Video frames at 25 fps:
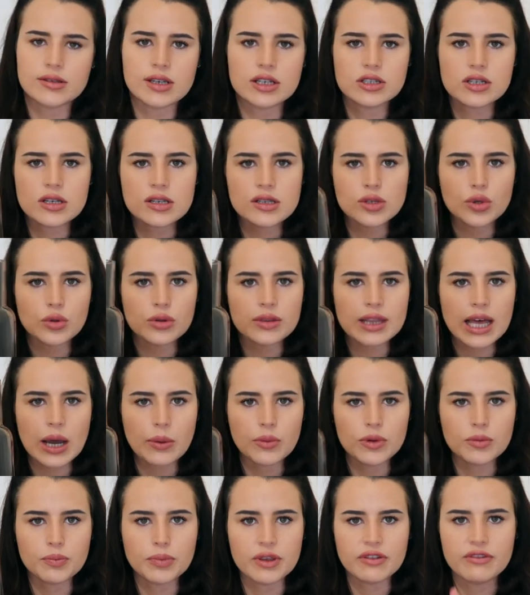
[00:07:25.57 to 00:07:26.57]
So I just thought
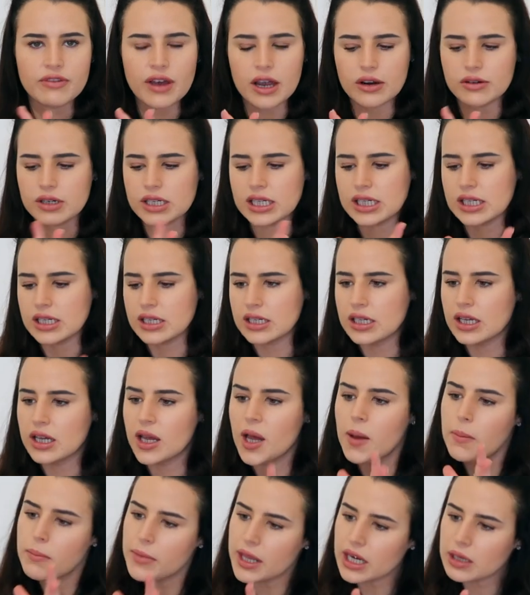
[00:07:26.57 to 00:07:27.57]
that would be very
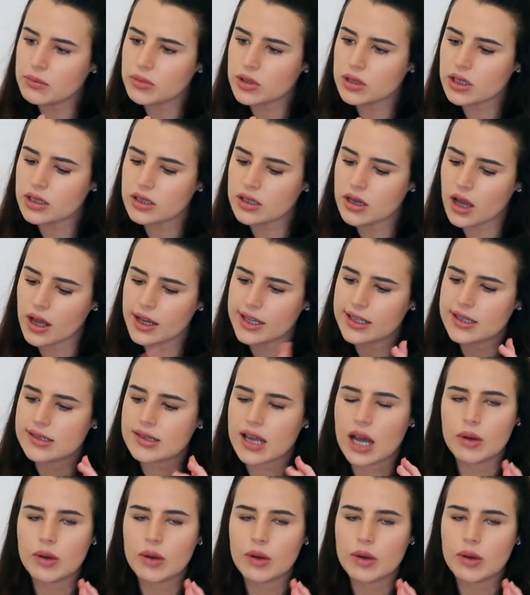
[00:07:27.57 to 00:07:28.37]
minimal and nice.